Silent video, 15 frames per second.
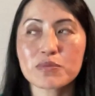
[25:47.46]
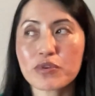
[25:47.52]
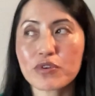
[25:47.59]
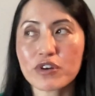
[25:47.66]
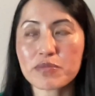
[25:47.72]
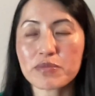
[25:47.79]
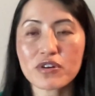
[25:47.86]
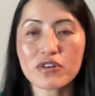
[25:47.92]

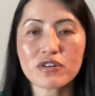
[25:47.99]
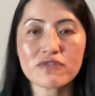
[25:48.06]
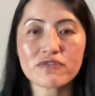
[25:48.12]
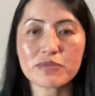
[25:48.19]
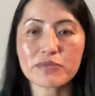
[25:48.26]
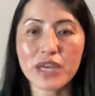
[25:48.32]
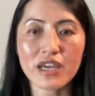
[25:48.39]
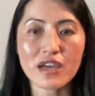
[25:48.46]

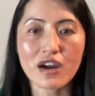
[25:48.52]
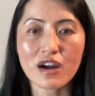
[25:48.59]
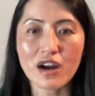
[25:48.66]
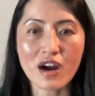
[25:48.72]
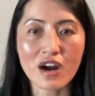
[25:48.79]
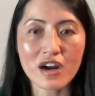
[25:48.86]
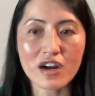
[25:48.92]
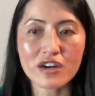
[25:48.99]
reportable from
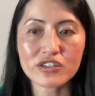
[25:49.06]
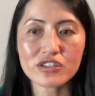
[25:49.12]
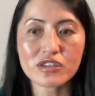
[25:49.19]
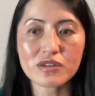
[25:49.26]
ARR